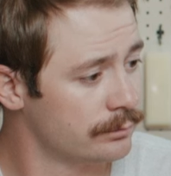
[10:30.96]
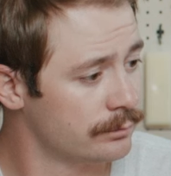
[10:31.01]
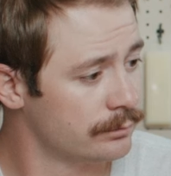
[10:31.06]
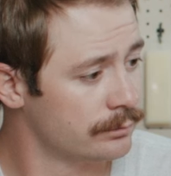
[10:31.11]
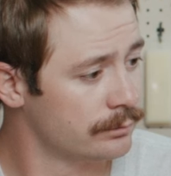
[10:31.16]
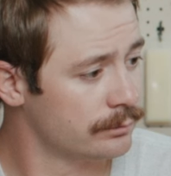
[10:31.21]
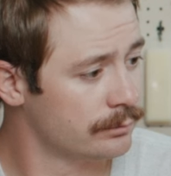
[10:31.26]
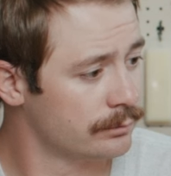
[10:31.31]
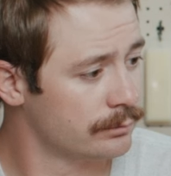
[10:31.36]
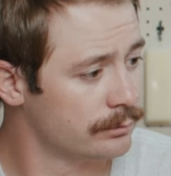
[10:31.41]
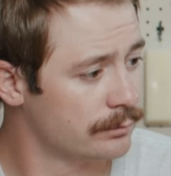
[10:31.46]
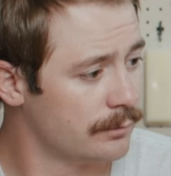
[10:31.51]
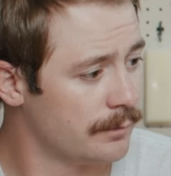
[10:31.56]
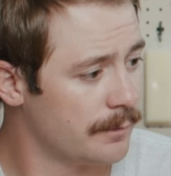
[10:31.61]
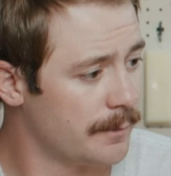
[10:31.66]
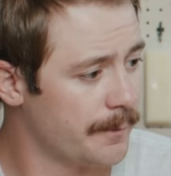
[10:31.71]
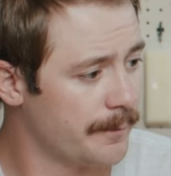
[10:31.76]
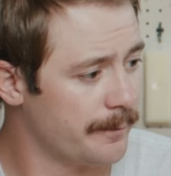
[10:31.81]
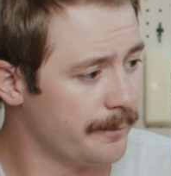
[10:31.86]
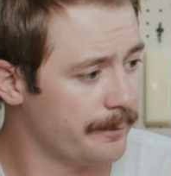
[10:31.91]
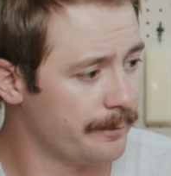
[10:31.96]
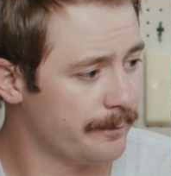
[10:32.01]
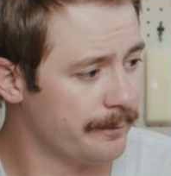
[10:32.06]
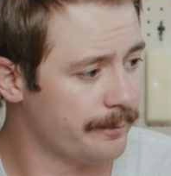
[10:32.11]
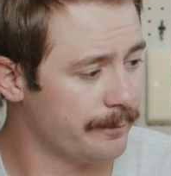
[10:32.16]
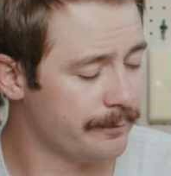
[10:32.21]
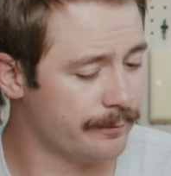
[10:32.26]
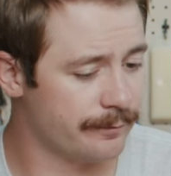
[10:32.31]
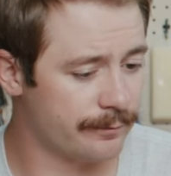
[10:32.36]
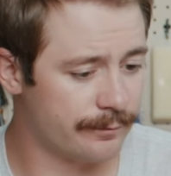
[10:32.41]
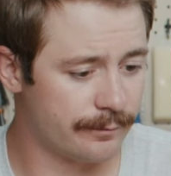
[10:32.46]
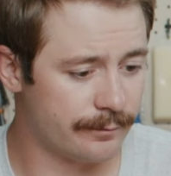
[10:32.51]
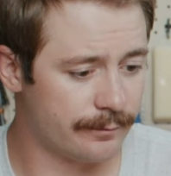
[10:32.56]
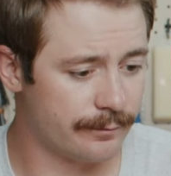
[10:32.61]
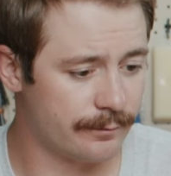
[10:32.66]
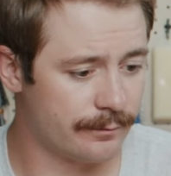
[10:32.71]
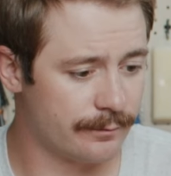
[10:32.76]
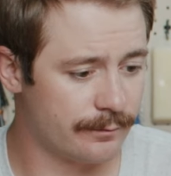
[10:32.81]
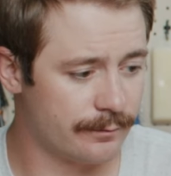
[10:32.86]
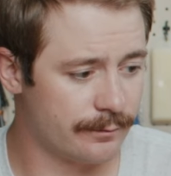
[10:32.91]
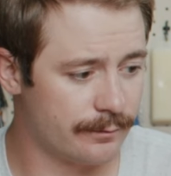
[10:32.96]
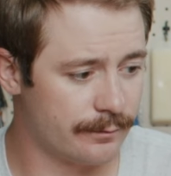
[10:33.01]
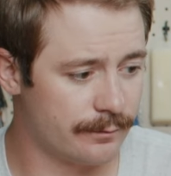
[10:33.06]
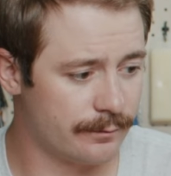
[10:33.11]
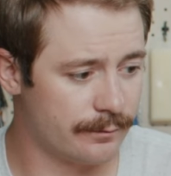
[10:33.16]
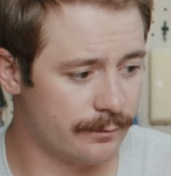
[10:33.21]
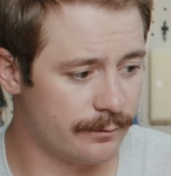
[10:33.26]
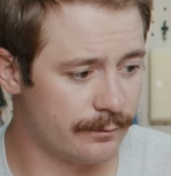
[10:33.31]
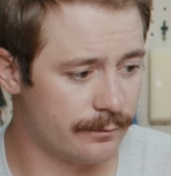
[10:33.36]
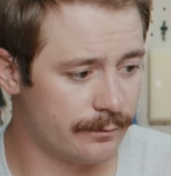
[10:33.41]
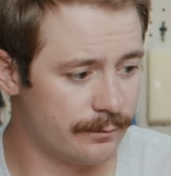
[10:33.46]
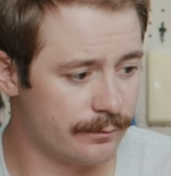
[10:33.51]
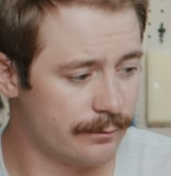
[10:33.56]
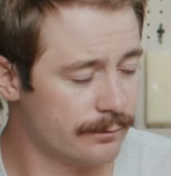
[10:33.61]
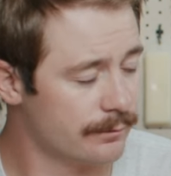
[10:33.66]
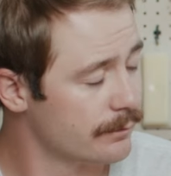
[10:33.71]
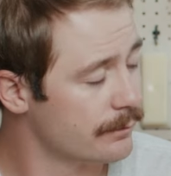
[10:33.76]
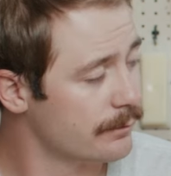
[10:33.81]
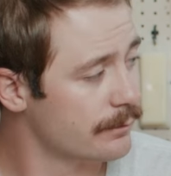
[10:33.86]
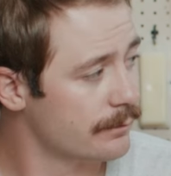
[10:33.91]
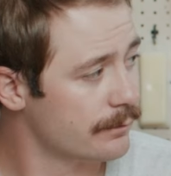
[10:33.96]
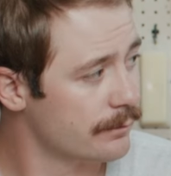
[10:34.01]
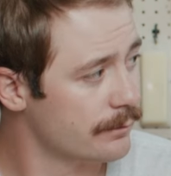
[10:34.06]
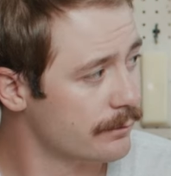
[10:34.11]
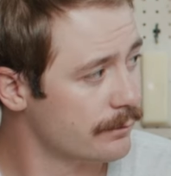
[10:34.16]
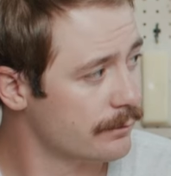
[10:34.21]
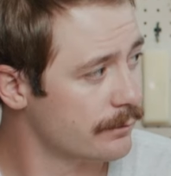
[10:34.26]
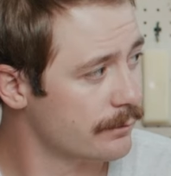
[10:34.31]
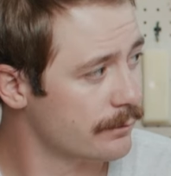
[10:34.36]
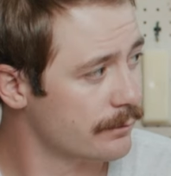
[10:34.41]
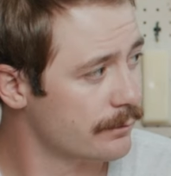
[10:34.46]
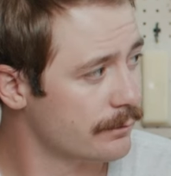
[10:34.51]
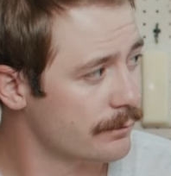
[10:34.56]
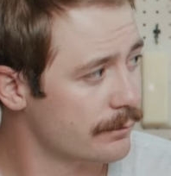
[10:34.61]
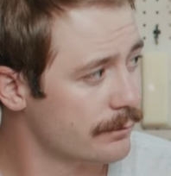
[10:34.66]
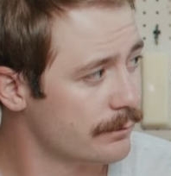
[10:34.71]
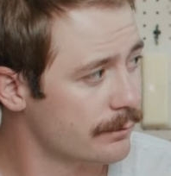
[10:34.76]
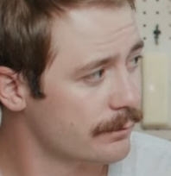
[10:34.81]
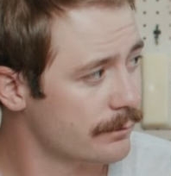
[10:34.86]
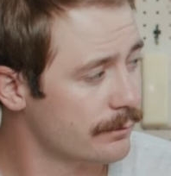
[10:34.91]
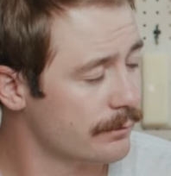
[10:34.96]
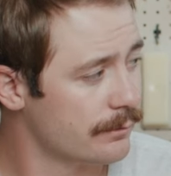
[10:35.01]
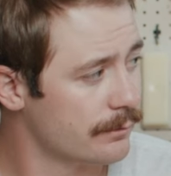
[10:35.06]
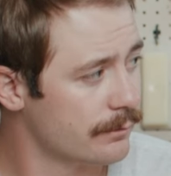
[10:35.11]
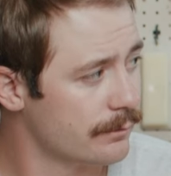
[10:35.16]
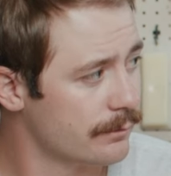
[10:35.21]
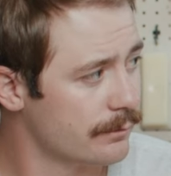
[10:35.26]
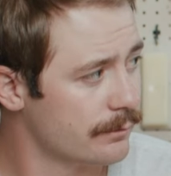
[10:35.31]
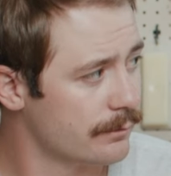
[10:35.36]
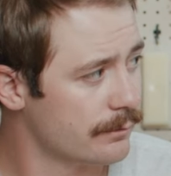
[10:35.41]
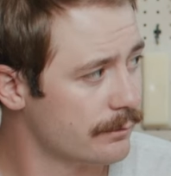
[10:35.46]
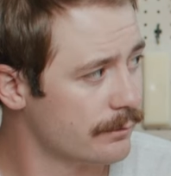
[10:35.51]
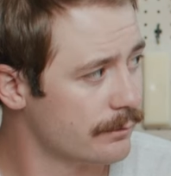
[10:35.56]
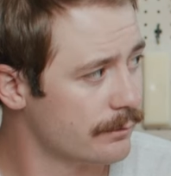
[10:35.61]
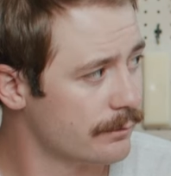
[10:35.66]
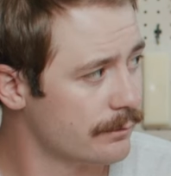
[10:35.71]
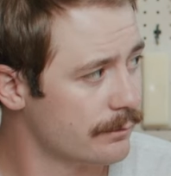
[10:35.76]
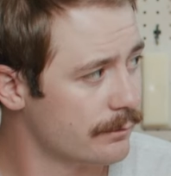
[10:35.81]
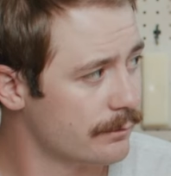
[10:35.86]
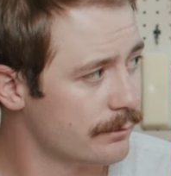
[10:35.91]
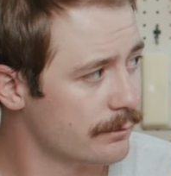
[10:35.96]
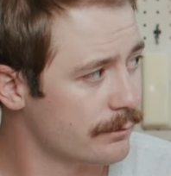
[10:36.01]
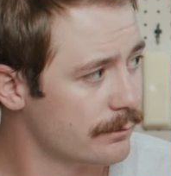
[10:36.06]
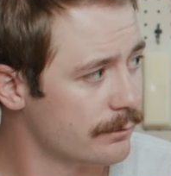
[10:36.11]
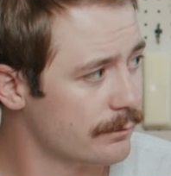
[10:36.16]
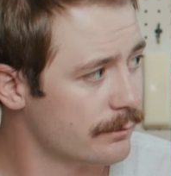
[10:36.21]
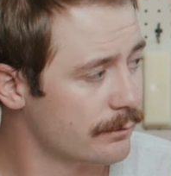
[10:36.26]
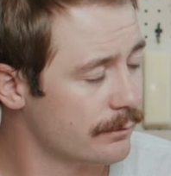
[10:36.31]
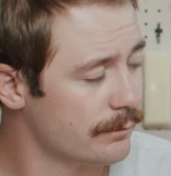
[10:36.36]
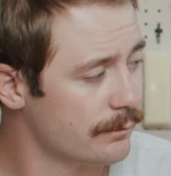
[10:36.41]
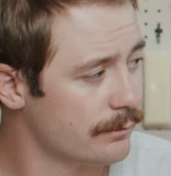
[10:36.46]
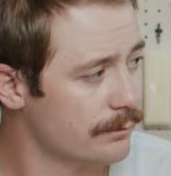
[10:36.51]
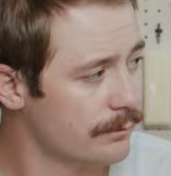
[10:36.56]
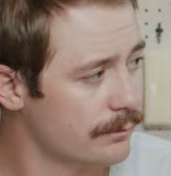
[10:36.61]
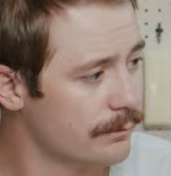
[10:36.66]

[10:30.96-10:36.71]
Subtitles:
(silent)